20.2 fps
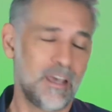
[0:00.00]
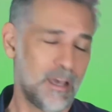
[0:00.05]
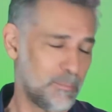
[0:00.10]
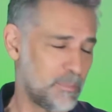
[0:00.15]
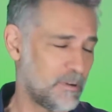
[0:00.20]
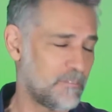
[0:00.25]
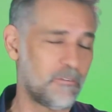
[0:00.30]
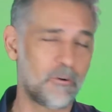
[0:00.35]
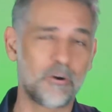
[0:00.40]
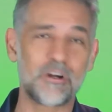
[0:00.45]

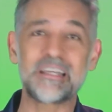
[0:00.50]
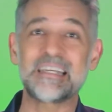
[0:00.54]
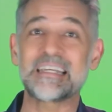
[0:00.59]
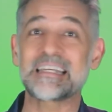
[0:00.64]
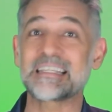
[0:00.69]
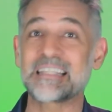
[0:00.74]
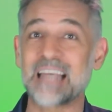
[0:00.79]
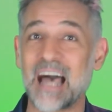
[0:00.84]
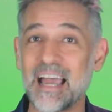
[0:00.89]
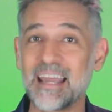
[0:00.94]
Before
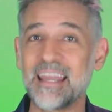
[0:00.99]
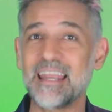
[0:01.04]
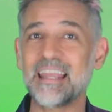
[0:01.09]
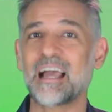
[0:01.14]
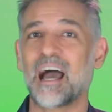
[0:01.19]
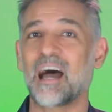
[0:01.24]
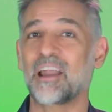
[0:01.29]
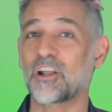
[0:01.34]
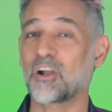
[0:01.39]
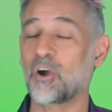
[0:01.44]
deciding
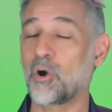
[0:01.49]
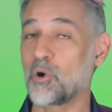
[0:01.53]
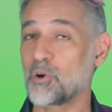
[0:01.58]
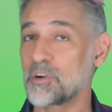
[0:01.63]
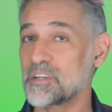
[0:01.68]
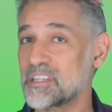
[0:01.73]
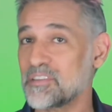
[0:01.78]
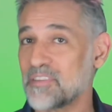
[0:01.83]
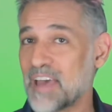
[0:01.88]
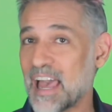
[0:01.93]
on a
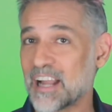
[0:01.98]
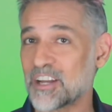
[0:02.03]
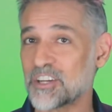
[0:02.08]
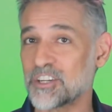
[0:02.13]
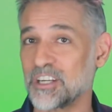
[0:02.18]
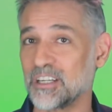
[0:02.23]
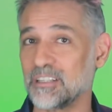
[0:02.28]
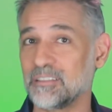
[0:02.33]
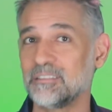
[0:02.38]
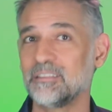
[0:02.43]
course of
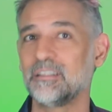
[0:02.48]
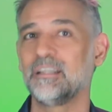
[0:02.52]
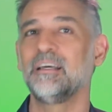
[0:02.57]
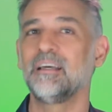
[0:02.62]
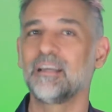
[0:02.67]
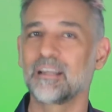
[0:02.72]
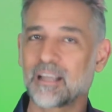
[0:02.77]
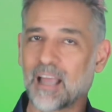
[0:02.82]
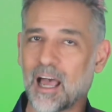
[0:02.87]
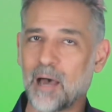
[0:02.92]
action,
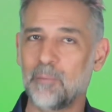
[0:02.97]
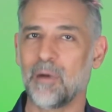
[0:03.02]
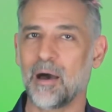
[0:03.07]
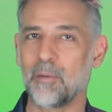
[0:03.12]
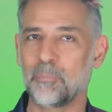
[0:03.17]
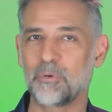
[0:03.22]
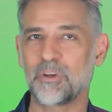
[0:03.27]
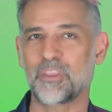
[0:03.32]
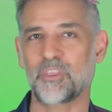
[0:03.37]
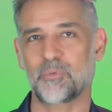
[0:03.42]
come
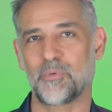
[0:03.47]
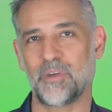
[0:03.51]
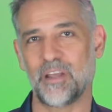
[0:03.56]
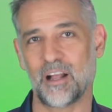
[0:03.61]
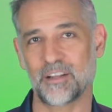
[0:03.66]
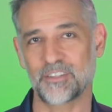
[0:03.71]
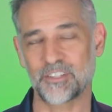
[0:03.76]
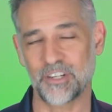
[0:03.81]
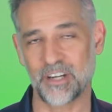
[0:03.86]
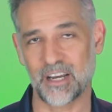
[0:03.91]
up with three
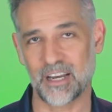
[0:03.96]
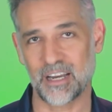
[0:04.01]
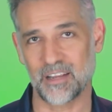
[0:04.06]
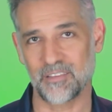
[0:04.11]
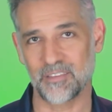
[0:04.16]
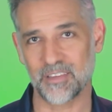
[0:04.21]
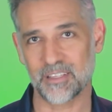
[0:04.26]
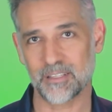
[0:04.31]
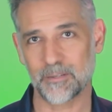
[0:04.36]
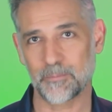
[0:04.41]

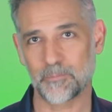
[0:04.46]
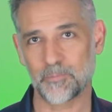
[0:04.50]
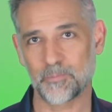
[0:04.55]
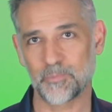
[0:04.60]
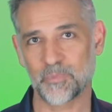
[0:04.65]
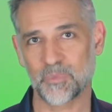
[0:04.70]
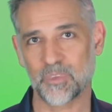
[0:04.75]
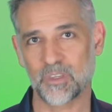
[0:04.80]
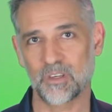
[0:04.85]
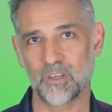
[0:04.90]
alternatives.
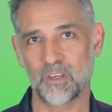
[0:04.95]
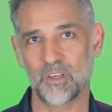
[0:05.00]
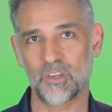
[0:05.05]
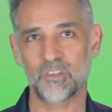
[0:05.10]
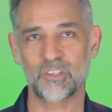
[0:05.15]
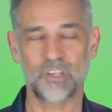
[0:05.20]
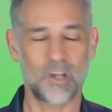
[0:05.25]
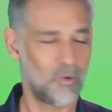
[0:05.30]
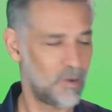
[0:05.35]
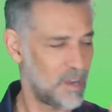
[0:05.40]

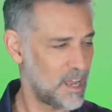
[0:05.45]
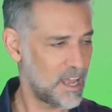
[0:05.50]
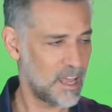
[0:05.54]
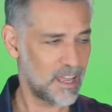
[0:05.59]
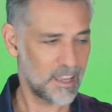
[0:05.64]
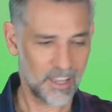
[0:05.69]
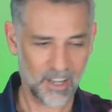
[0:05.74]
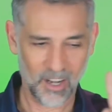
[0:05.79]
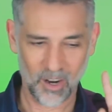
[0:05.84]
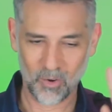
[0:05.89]
So,
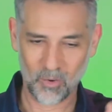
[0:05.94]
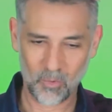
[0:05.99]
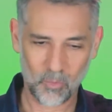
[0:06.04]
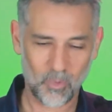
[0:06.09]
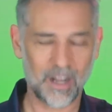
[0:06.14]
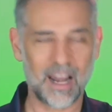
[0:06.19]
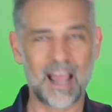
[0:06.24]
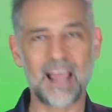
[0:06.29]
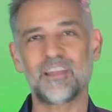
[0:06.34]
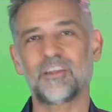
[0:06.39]

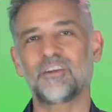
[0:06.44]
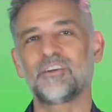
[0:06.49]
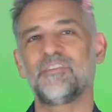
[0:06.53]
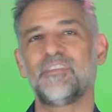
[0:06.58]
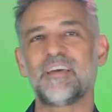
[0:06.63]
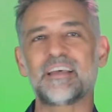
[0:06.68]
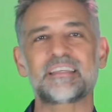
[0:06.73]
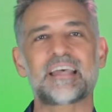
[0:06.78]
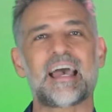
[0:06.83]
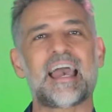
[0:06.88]
when I learned
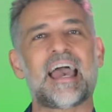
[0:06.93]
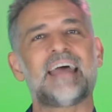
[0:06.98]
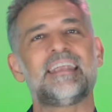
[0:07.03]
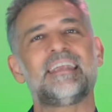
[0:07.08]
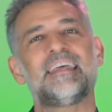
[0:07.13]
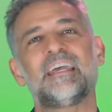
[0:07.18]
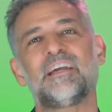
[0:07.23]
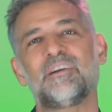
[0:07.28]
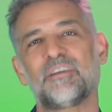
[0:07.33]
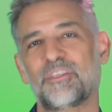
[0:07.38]
this, I had
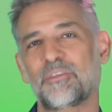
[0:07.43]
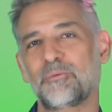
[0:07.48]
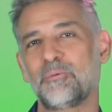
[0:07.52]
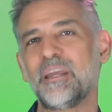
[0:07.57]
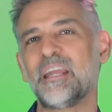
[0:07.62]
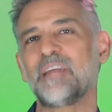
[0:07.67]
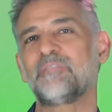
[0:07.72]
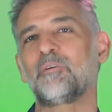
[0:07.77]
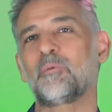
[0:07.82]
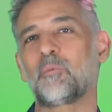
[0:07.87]
to hear it
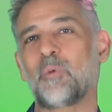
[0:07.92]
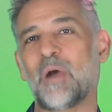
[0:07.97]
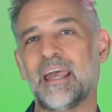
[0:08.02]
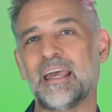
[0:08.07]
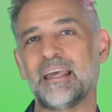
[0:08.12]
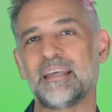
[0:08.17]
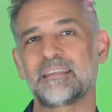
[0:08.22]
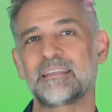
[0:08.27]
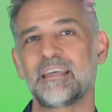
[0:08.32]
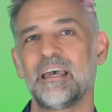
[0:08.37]
three different
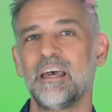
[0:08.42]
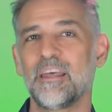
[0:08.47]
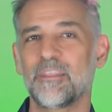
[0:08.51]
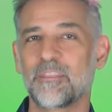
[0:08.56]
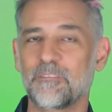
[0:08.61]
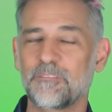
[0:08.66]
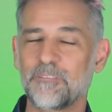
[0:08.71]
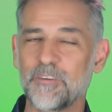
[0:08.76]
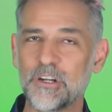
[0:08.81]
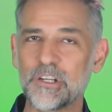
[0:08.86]
ways.
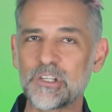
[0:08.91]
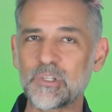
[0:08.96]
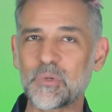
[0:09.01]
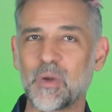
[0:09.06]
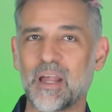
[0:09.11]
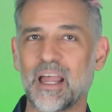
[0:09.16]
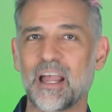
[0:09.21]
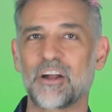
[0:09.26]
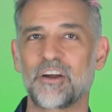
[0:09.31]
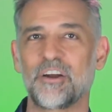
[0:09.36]
The first
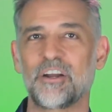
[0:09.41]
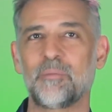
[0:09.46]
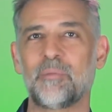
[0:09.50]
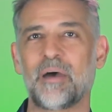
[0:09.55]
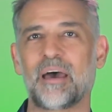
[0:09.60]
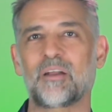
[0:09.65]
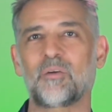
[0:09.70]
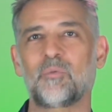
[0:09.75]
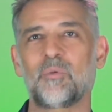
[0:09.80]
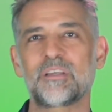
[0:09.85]
way I heard
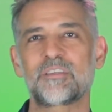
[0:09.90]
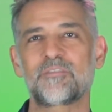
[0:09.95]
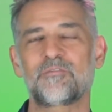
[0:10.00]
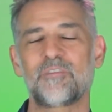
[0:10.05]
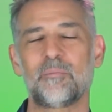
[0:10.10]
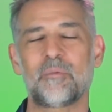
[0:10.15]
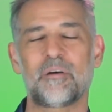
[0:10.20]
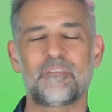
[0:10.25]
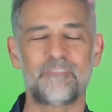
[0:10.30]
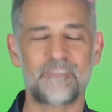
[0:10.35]
about it was
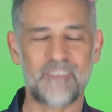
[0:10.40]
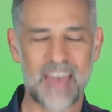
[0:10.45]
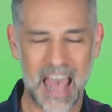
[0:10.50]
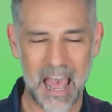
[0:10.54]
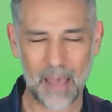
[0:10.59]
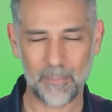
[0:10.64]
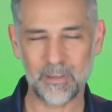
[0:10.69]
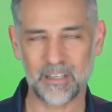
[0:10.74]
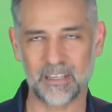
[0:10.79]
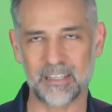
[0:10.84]
from a
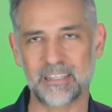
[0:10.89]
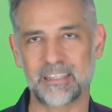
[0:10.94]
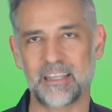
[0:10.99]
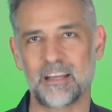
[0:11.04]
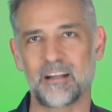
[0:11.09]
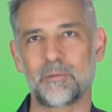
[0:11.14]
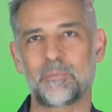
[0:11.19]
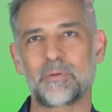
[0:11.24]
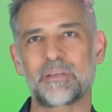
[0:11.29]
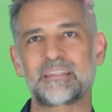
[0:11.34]
fabulous
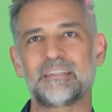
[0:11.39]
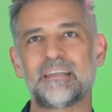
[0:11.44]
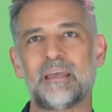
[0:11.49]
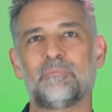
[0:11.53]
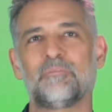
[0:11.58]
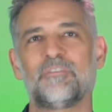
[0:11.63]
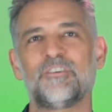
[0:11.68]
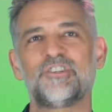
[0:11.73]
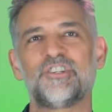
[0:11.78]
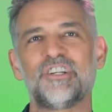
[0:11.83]
therapist
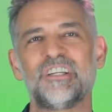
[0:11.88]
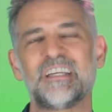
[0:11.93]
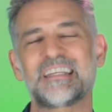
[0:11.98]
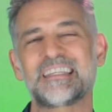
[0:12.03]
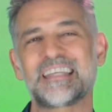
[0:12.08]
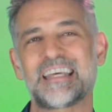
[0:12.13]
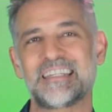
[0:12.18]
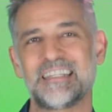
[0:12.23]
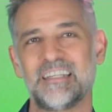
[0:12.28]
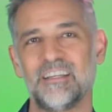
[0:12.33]
named Virginia
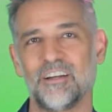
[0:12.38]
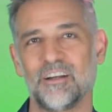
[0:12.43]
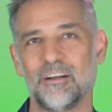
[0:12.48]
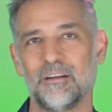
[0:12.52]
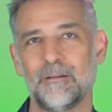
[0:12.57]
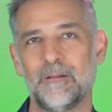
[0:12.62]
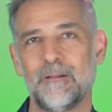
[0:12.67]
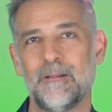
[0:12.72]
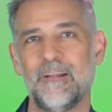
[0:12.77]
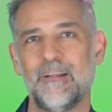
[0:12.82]
Satir.
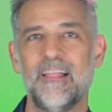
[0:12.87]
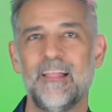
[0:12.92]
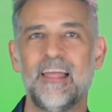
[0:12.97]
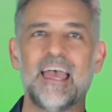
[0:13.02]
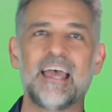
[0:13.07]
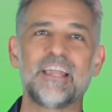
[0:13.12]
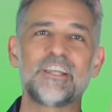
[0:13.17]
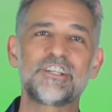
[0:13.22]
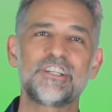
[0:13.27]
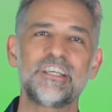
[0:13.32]

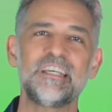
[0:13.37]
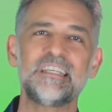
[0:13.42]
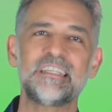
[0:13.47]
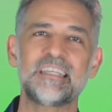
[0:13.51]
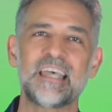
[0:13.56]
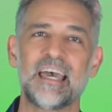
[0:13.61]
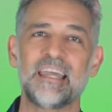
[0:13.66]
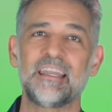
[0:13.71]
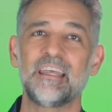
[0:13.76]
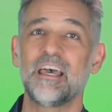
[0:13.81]
And she
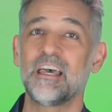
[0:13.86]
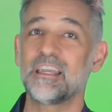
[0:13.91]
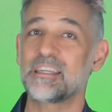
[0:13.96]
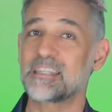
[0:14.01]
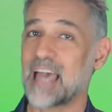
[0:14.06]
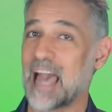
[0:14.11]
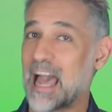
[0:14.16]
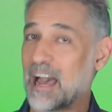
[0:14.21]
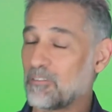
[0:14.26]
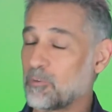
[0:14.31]
said,
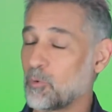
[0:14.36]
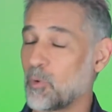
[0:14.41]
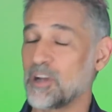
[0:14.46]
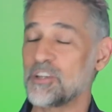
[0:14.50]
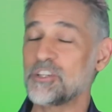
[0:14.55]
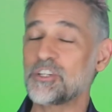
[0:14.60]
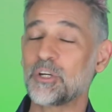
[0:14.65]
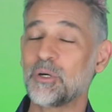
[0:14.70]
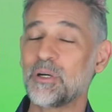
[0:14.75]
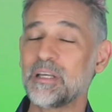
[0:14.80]
to have
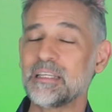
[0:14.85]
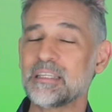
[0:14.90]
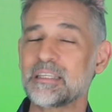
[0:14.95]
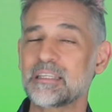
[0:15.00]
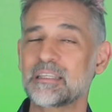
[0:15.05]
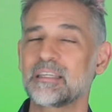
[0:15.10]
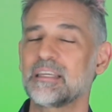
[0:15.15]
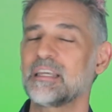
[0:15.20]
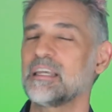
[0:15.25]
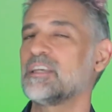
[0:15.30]
one
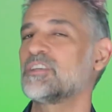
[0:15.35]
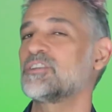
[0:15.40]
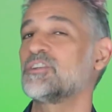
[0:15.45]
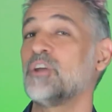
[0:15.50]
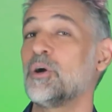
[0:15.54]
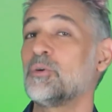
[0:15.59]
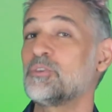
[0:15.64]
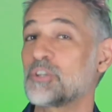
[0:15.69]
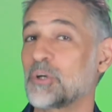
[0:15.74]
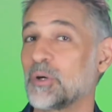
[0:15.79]
choice is
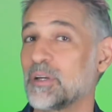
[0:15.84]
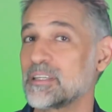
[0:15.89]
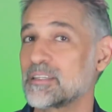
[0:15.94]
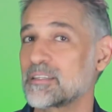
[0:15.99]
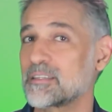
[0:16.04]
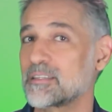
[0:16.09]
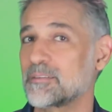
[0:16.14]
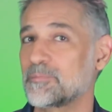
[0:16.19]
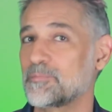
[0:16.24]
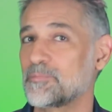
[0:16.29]
no
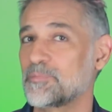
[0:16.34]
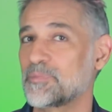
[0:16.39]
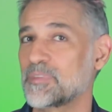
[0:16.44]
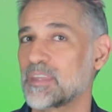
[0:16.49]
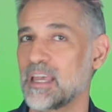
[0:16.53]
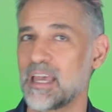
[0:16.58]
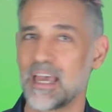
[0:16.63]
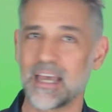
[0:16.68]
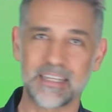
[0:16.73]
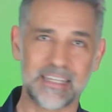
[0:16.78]
choice.
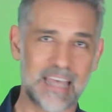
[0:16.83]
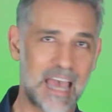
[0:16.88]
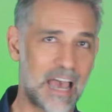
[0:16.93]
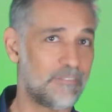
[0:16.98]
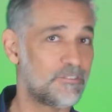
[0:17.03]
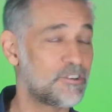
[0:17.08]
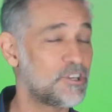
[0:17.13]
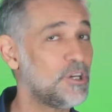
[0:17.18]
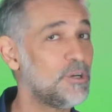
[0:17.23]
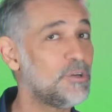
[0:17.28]
To
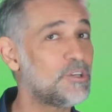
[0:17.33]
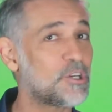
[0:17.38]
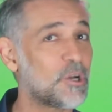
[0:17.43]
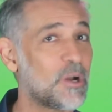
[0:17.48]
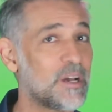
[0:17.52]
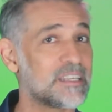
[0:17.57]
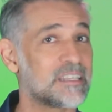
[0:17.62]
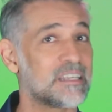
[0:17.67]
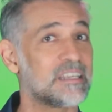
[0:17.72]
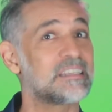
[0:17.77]
have two
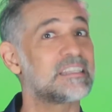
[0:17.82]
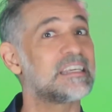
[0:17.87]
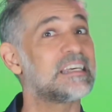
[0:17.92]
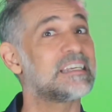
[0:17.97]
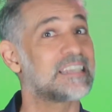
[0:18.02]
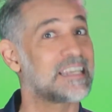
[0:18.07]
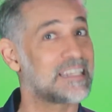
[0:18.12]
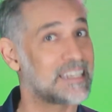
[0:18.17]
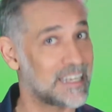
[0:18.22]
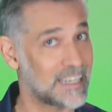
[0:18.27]
choices
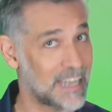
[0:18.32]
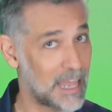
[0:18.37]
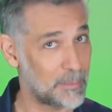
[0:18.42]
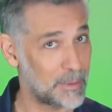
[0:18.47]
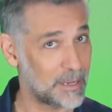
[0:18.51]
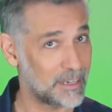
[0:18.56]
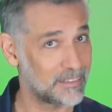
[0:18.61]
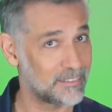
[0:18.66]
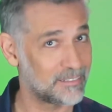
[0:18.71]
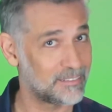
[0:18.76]
is a
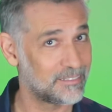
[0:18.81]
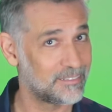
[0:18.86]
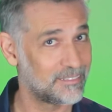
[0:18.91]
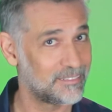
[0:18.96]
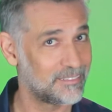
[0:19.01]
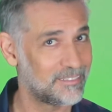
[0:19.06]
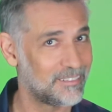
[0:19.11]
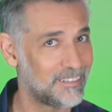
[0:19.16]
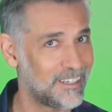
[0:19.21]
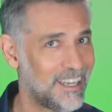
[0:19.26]
dilemma.
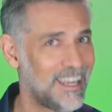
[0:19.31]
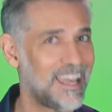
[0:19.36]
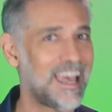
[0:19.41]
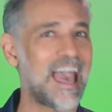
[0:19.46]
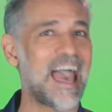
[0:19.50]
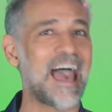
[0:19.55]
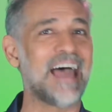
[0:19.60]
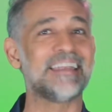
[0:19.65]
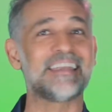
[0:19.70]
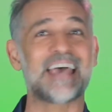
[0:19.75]

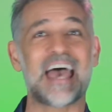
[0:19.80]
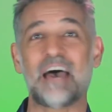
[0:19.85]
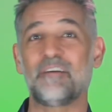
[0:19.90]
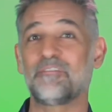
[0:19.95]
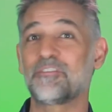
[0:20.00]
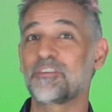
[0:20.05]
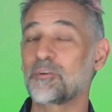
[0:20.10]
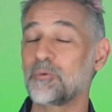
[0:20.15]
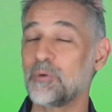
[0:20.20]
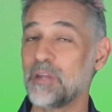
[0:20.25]
And to
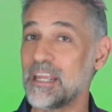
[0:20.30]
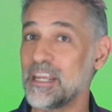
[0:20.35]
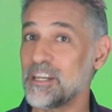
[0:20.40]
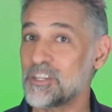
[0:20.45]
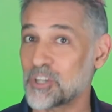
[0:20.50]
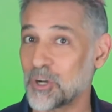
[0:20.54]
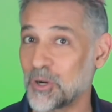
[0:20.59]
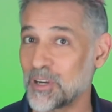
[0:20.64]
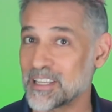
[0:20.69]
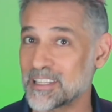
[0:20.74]
have three
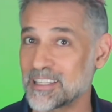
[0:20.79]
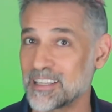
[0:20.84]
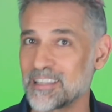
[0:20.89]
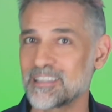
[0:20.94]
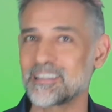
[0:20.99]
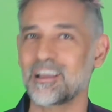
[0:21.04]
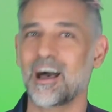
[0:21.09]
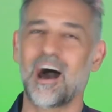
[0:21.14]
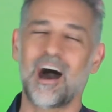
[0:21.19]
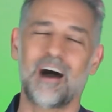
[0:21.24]

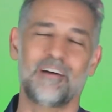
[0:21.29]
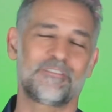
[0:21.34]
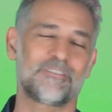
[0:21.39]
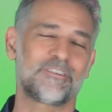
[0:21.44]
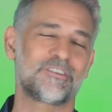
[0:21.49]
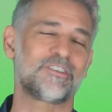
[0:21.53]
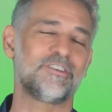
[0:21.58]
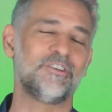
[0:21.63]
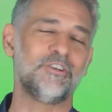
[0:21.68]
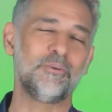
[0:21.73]
choices
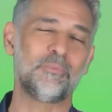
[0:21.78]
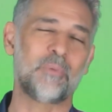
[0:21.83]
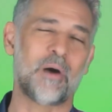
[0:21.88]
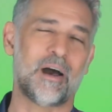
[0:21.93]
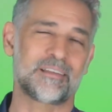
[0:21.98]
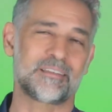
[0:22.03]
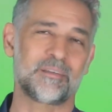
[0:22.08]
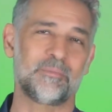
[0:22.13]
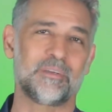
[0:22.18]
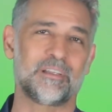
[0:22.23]
offers new
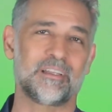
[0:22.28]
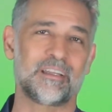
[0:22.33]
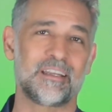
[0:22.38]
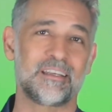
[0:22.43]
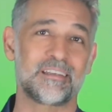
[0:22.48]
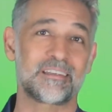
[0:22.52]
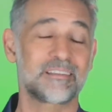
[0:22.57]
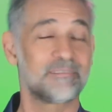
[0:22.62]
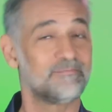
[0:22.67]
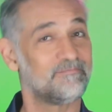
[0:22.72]

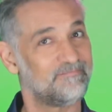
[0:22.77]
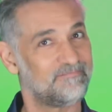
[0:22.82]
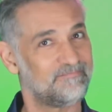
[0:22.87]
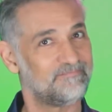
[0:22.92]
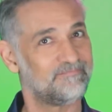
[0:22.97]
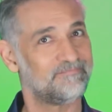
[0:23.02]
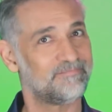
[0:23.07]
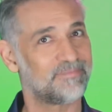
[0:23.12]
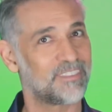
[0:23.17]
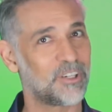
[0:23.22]
possibilities.
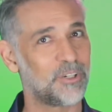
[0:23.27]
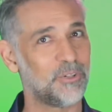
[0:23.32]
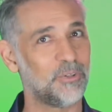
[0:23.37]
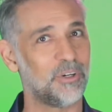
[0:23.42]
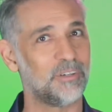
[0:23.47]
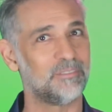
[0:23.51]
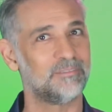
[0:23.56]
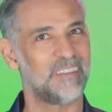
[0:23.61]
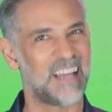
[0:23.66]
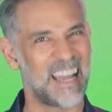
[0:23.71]

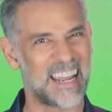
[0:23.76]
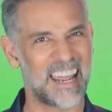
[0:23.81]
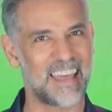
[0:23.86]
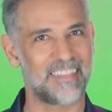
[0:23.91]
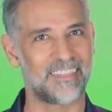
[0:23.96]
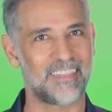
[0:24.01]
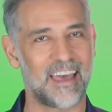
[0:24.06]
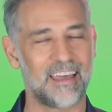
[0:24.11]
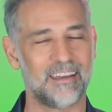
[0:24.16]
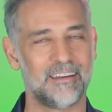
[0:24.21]
Cool, I
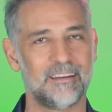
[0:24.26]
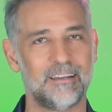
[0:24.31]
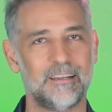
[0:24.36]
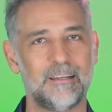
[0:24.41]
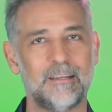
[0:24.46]
get that.